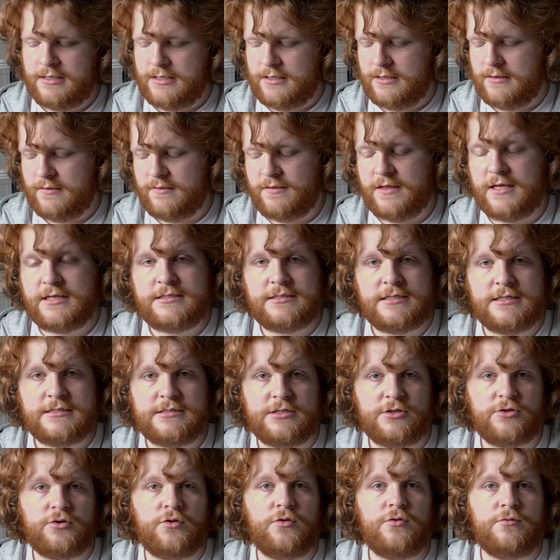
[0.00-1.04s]
this is
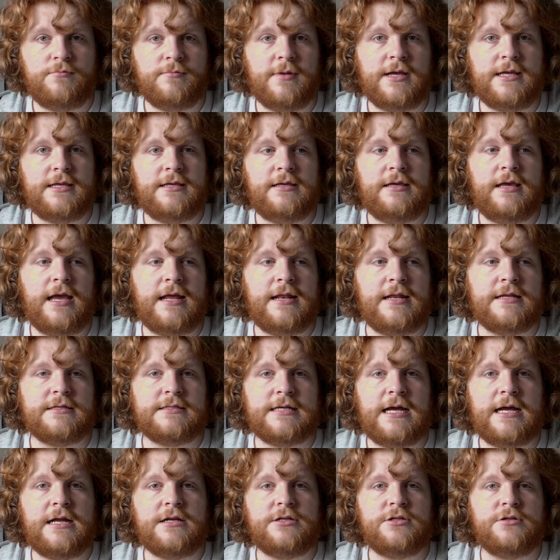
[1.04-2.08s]
a good mic, and it's
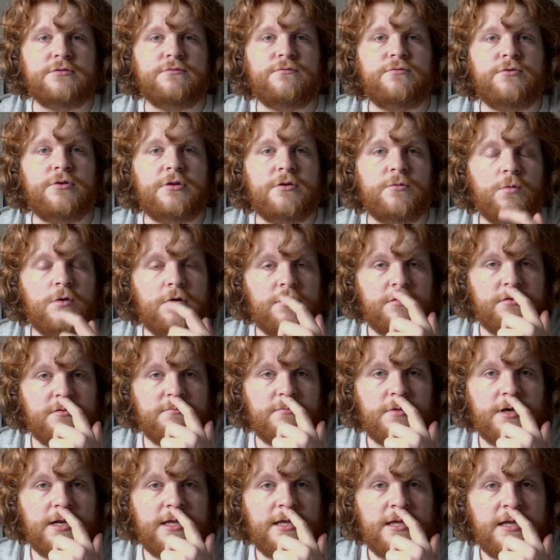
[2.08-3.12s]
actually really worth the
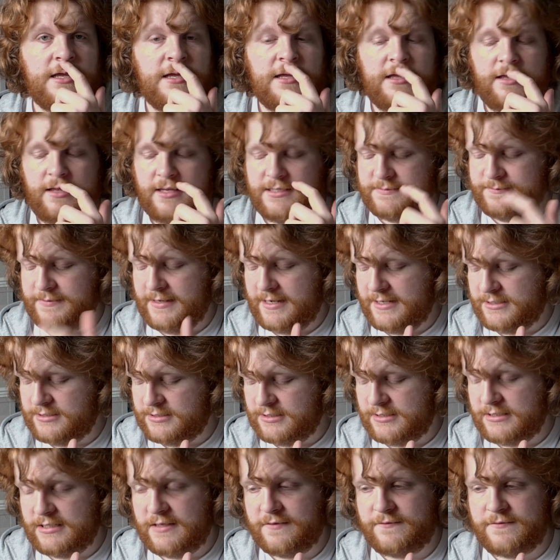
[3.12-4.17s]
money,
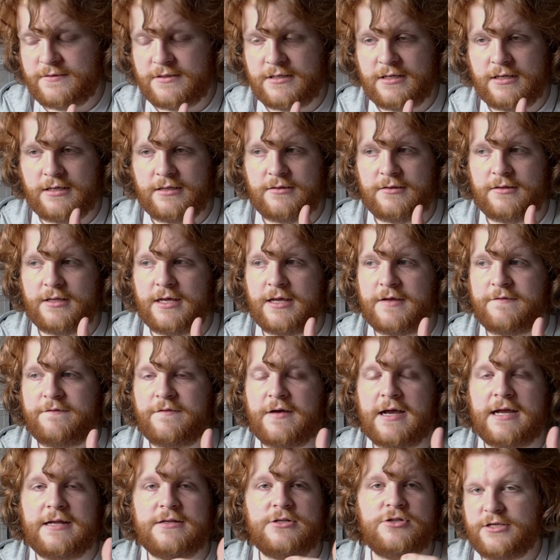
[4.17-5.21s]
especially given the
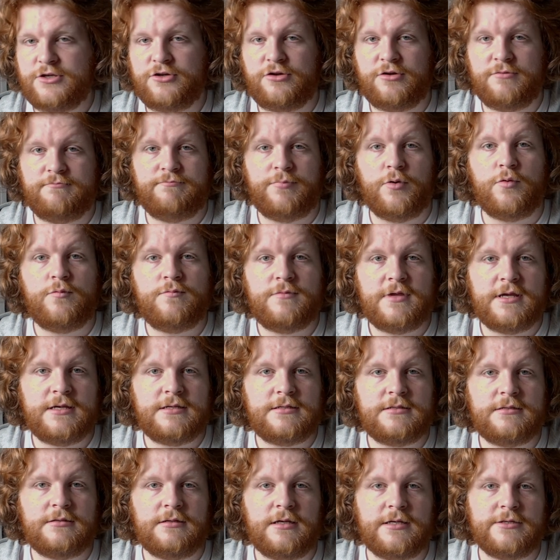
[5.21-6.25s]
fact that you can boom
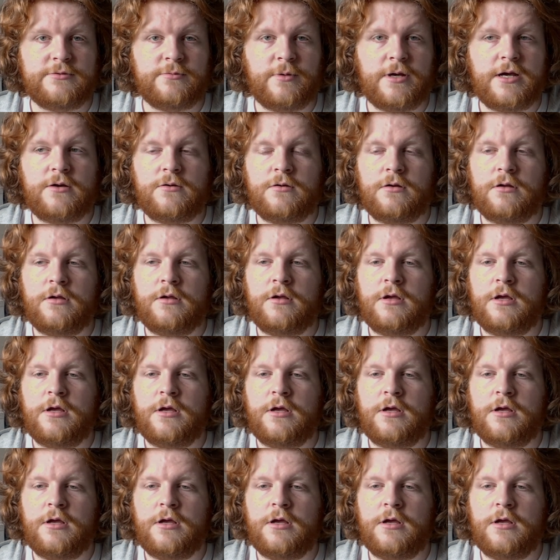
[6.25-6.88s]
this as well.